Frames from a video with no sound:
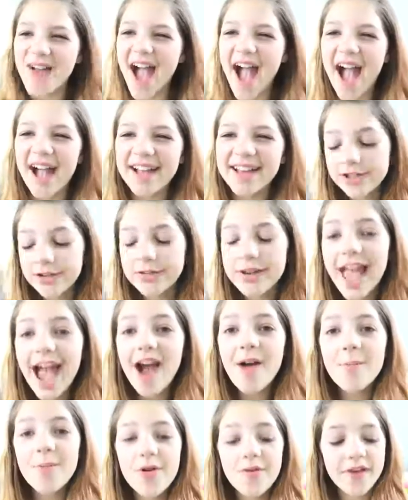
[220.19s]
back. So
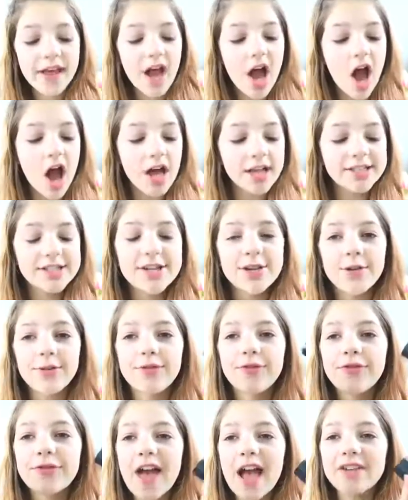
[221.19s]
now moving on to
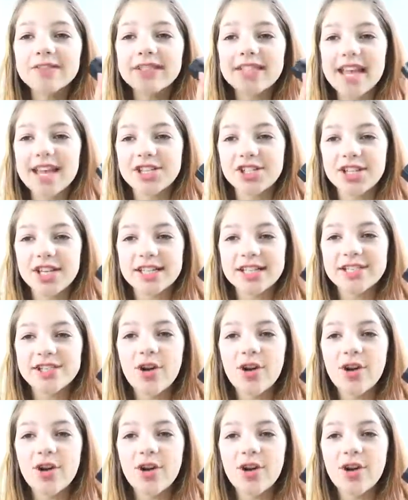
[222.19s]
foundation.